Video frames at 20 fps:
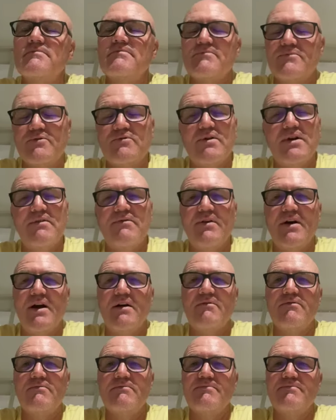
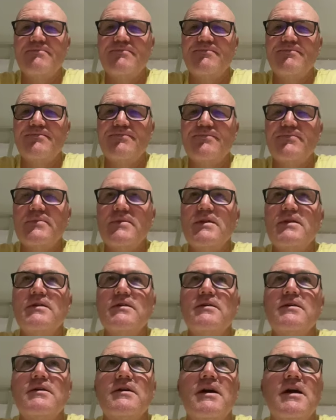25.
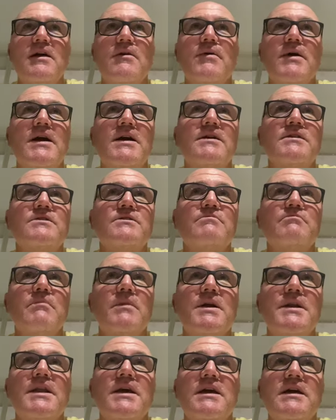Anyway, it's
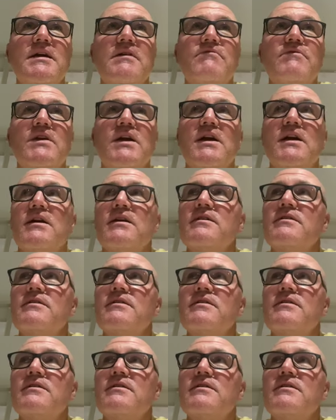Monday evening.